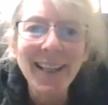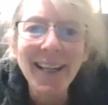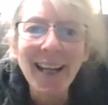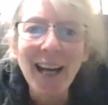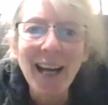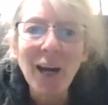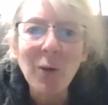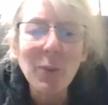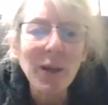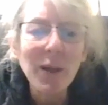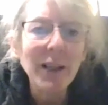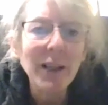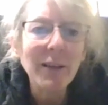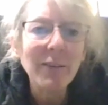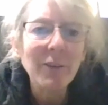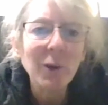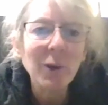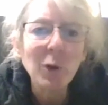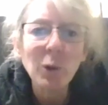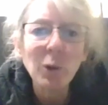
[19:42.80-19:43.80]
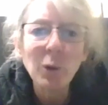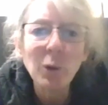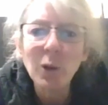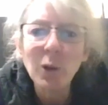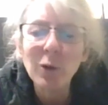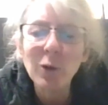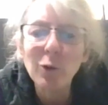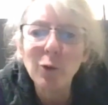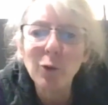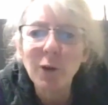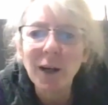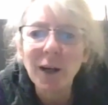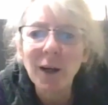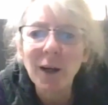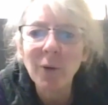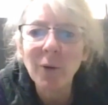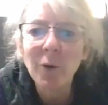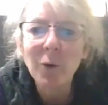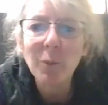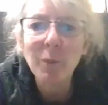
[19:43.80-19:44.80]
How many of you have
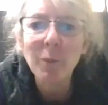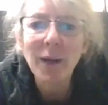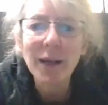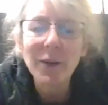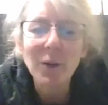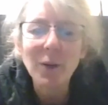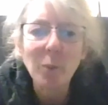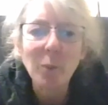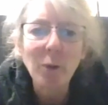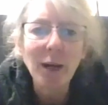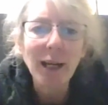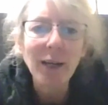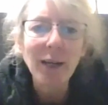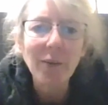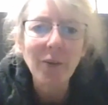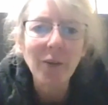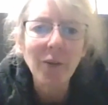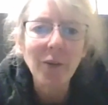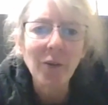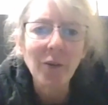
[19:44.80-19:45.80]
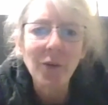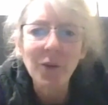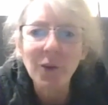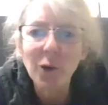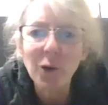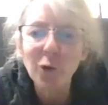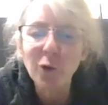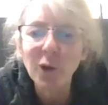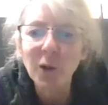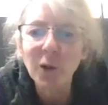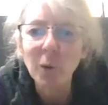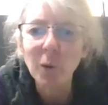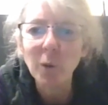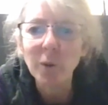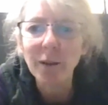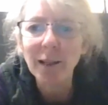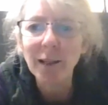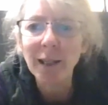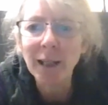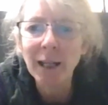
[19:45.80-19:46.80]
found metta practice difficult
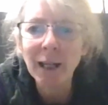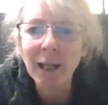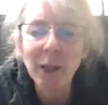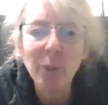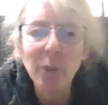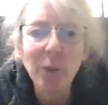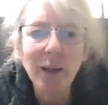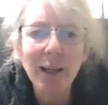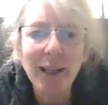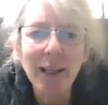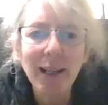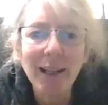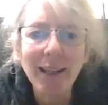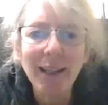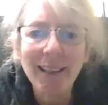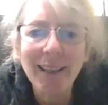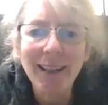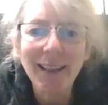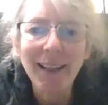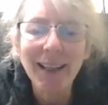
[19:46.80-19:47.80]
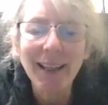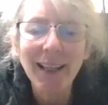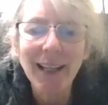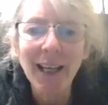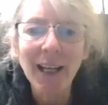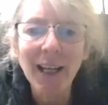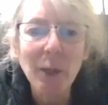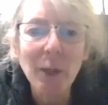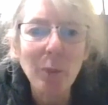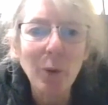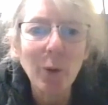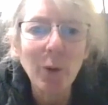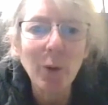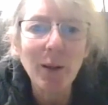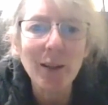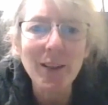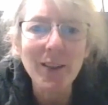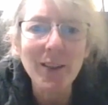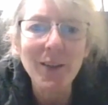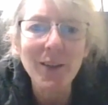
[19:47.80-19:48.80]
in any way, at any
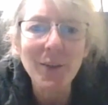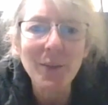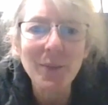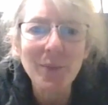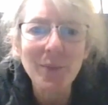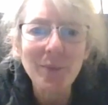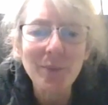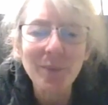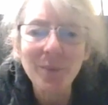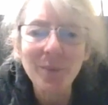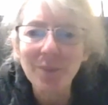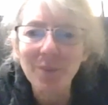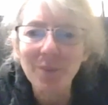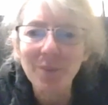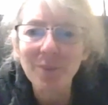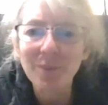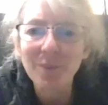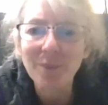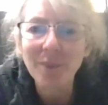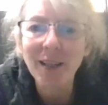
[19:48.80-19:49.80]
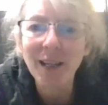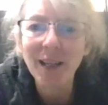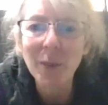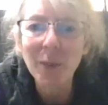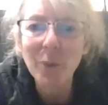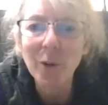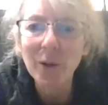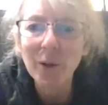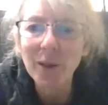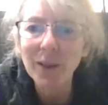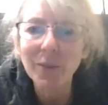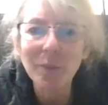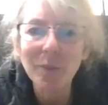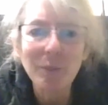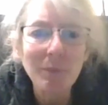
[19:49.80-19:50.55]
point? Anybody?